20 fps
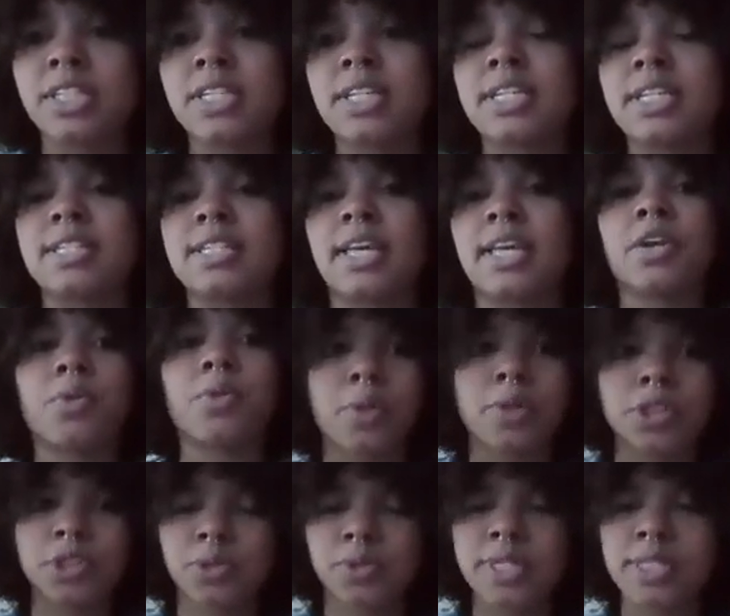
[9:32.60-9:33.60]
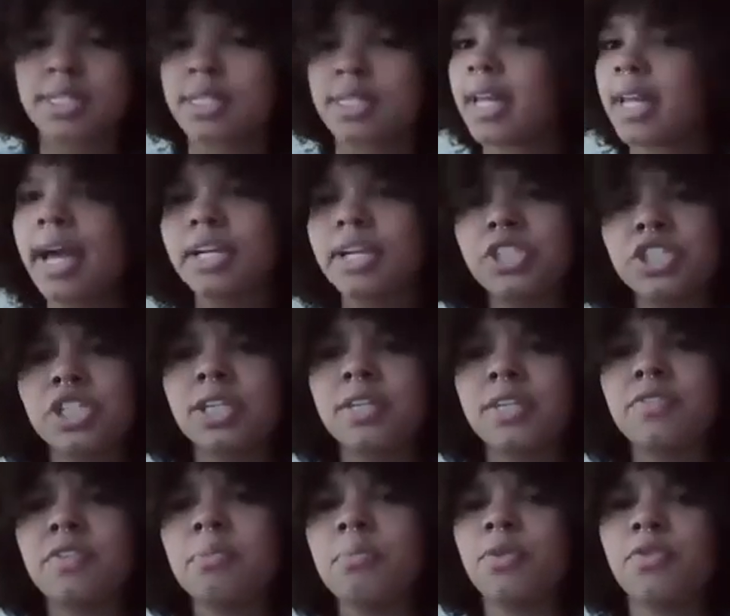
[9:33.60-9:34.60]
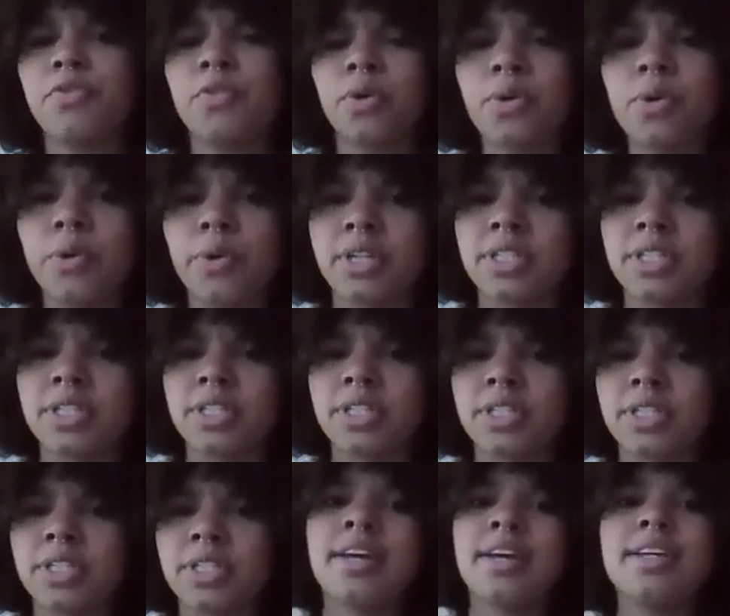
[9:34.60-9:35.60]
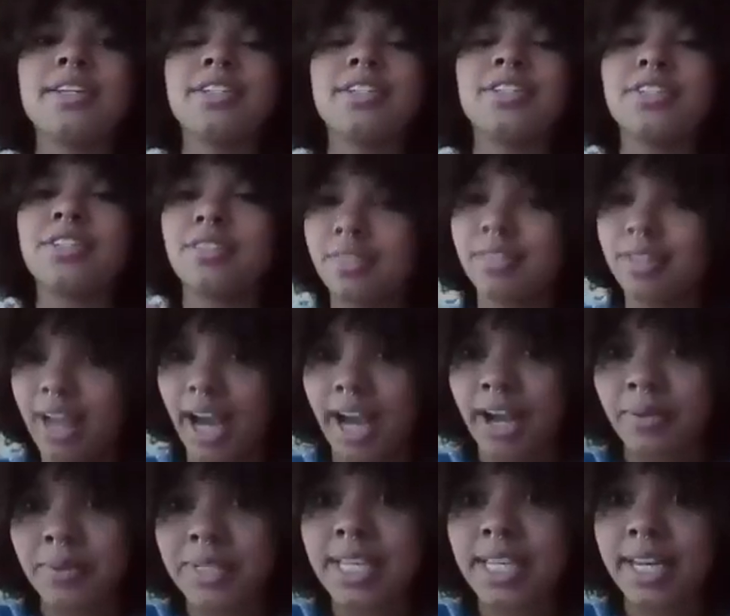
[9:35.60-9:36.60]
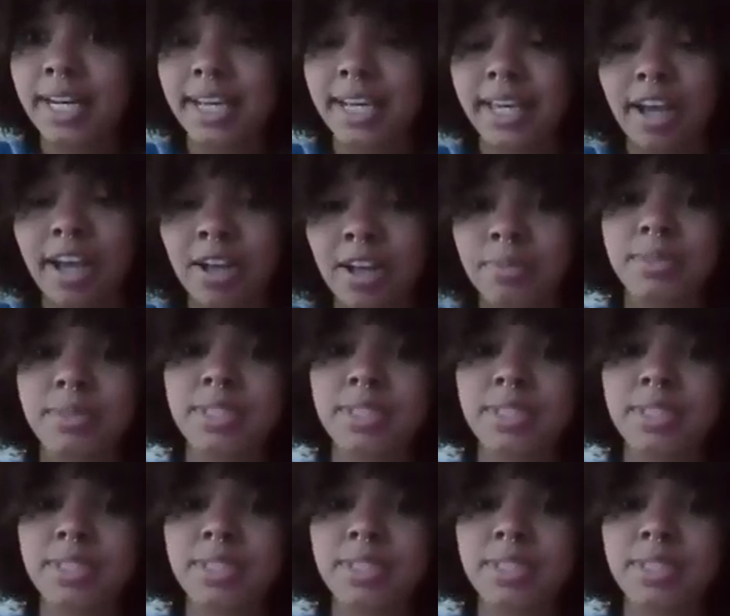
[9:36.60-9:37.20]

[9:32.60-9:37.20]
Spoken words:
is like groceries. And actually, even before quarantine, I was getting help.